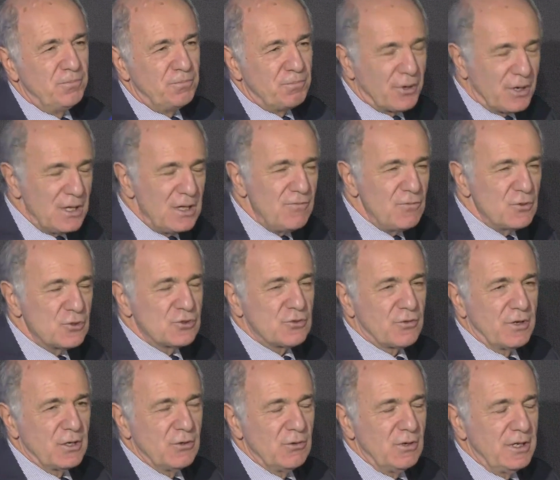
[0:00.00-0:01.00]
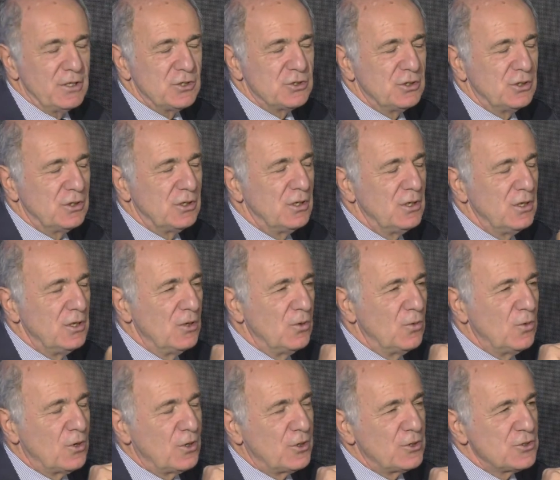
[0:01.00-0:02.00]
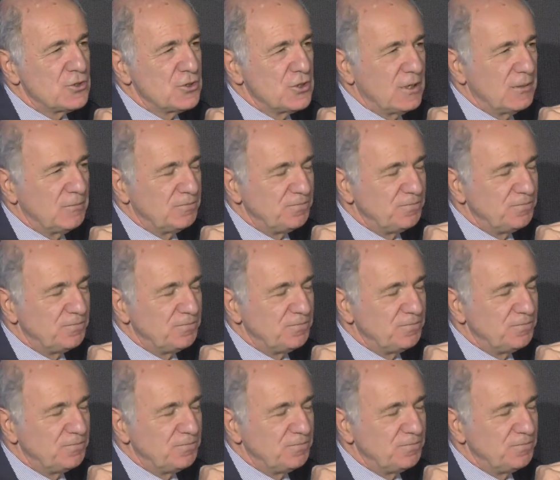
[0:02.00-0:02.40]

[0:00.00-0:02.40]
previous regulation was